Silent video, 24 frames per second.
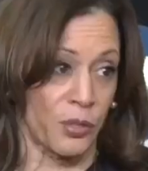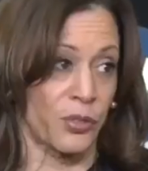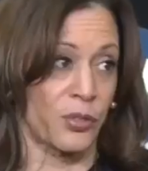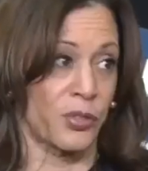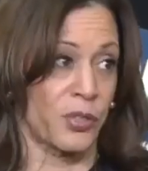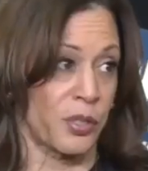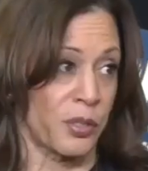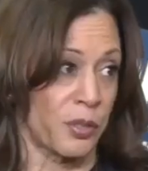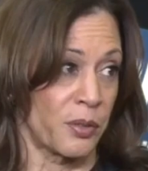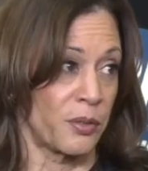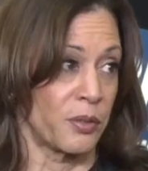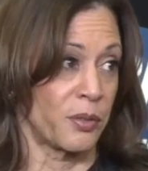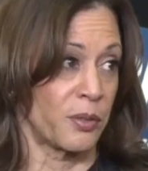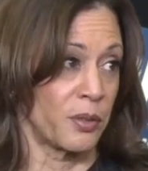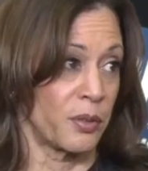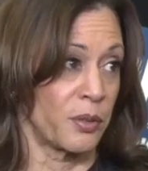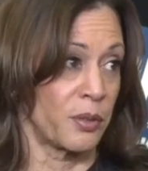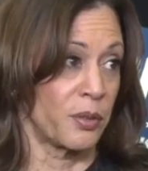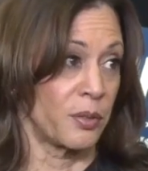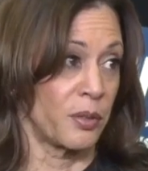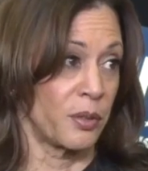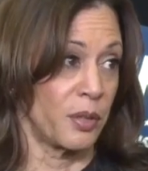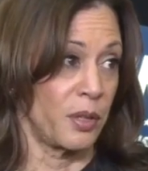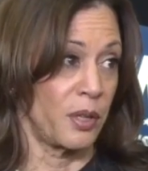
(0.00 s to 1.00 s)

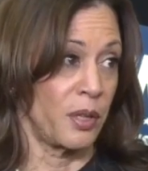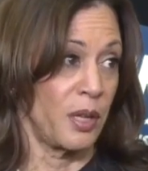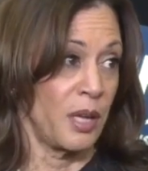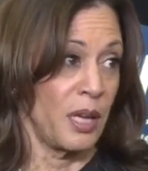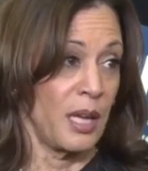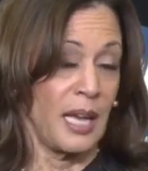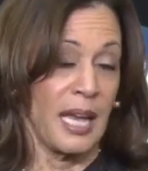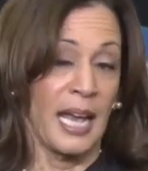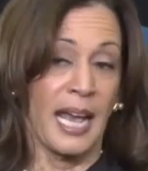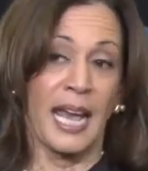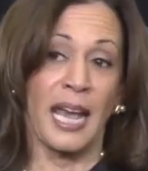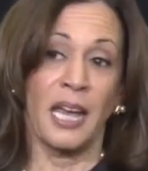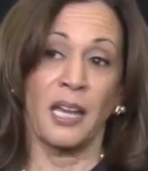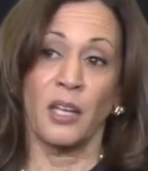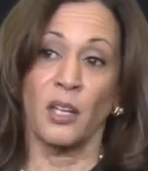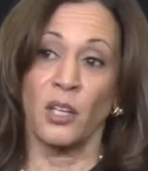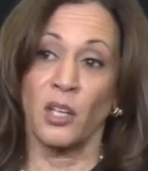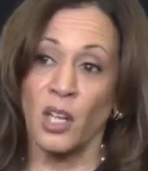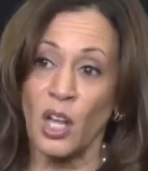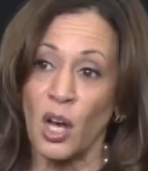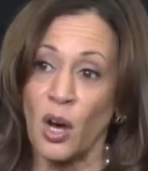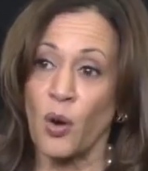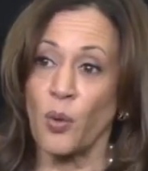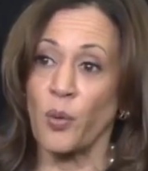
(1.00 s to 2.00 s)
Tuesday, starting with Vice
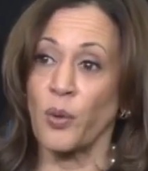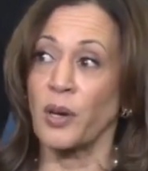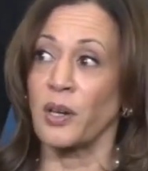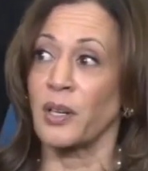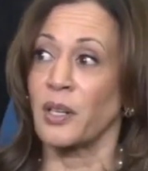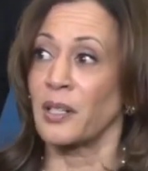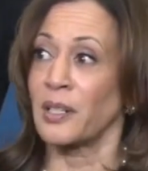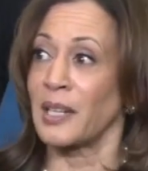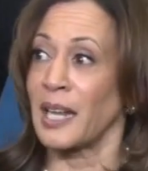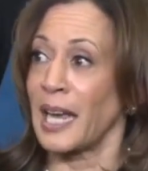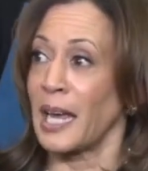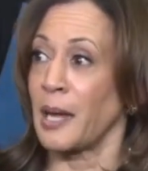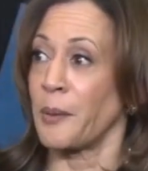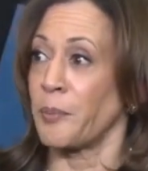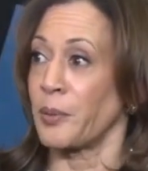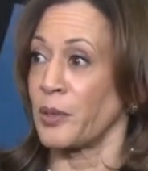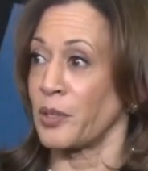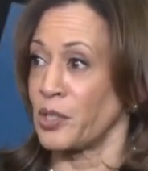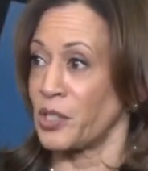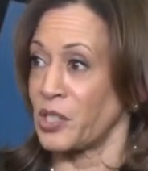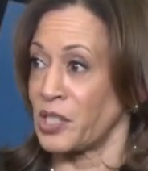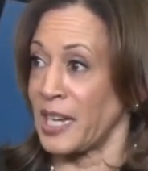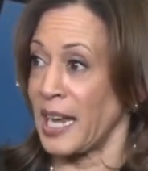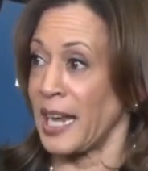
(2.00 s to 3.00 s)
President Kamala
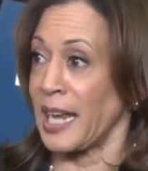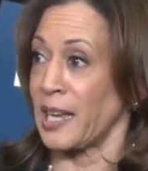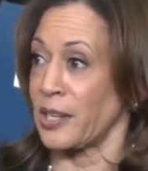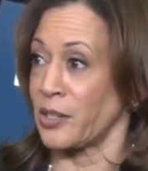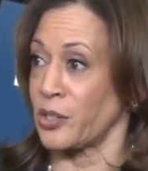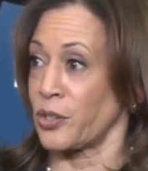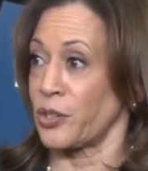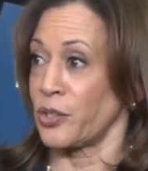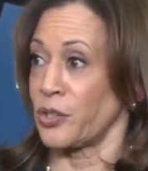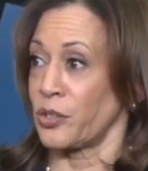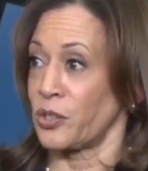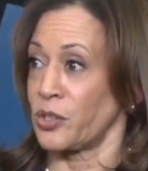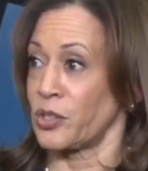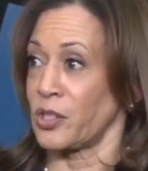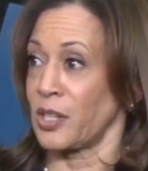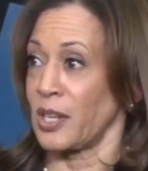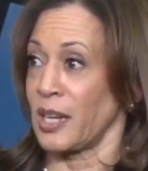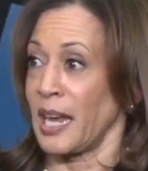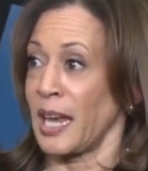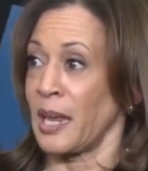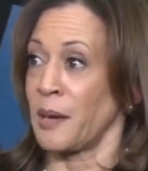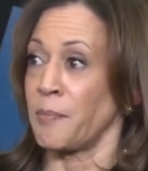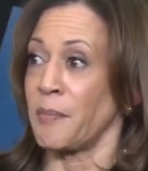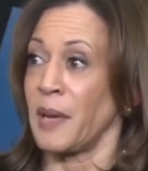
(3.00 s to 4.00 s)
Harris, who will hold a
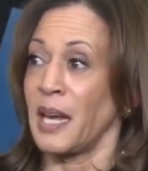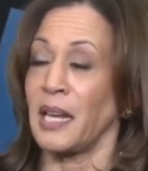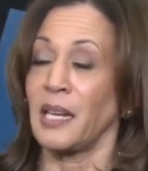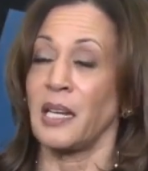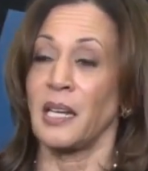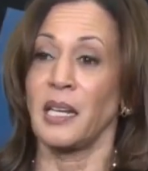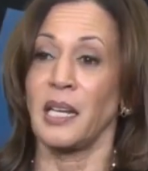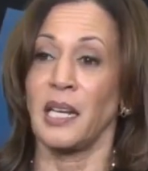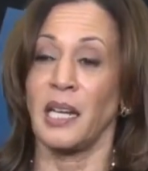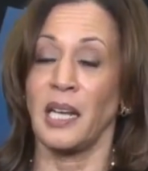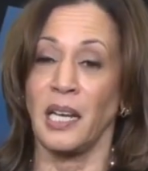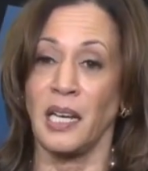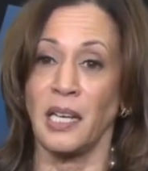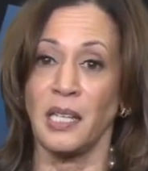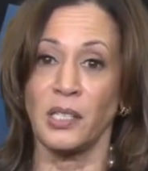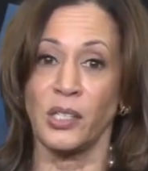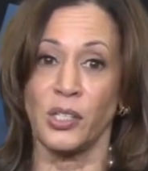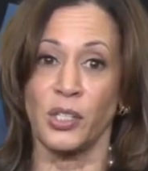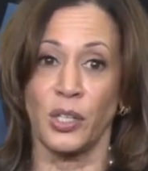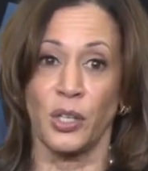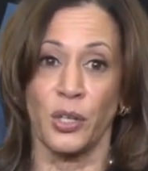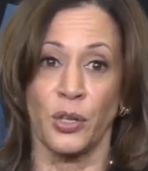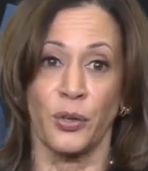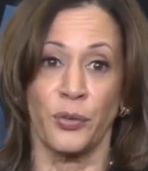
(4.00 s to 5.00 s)
rally at Michigan
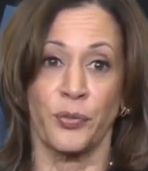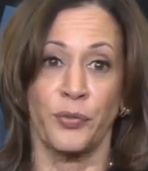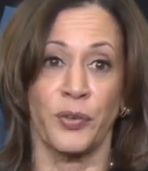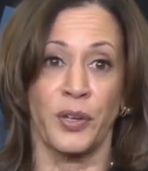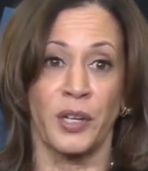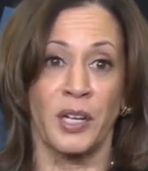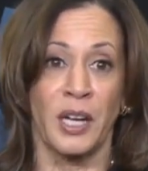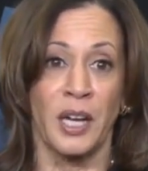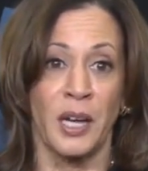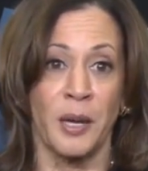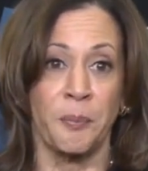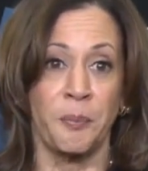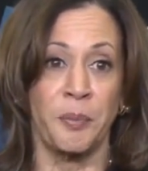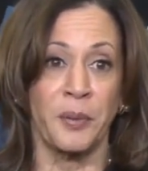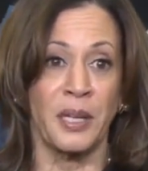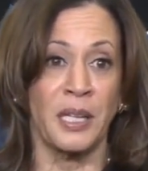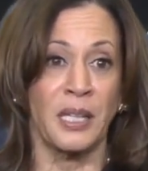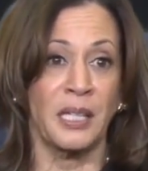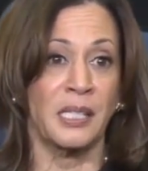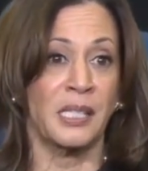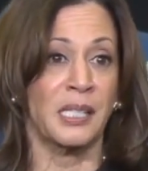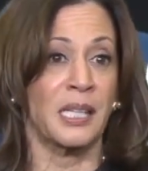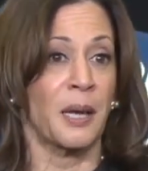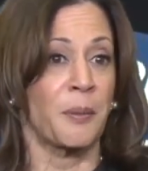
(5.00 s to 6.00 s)
State University
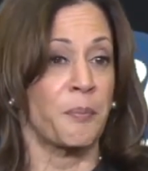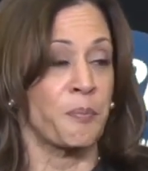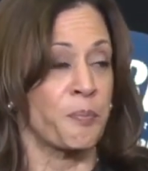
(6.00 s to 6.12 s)
Sunday.